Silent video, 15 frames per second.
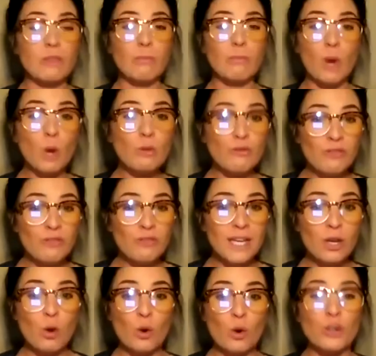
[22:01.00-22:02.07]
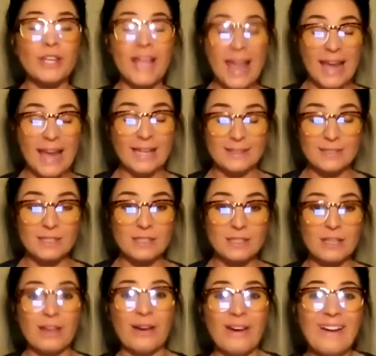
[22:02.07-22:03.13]
both feet or you ain't,
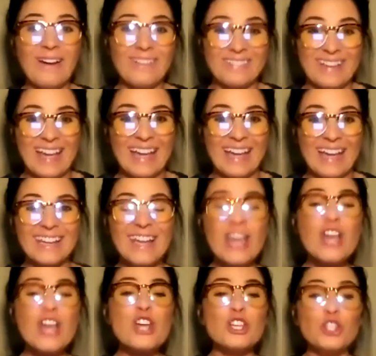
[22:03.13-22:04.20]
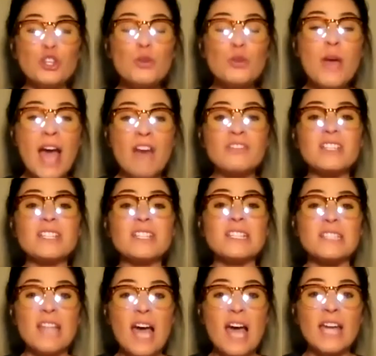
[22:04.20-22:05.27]
okay? You have to
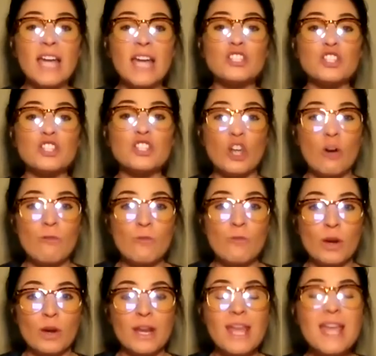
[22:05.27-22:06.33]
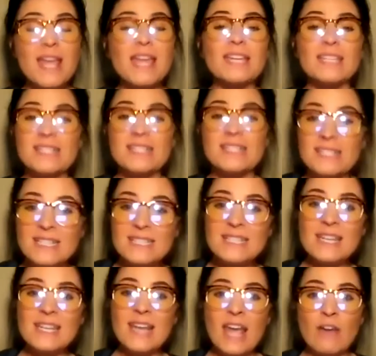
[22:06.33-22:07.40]
decide to go for it.
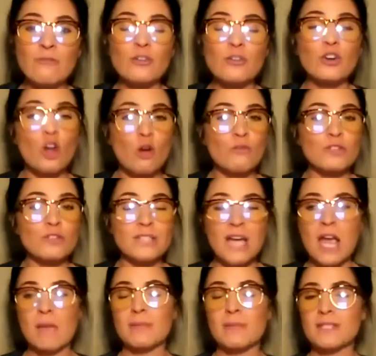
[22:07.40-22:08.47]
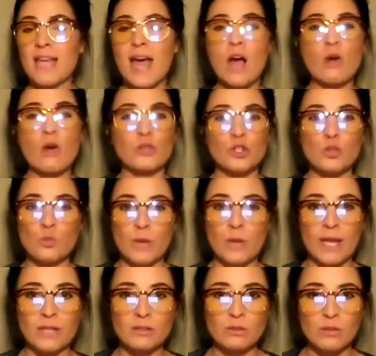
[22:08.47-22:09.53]
Consistent effort over time is how you
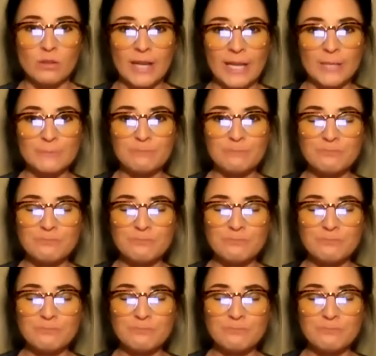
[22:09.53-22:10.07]
win, okay?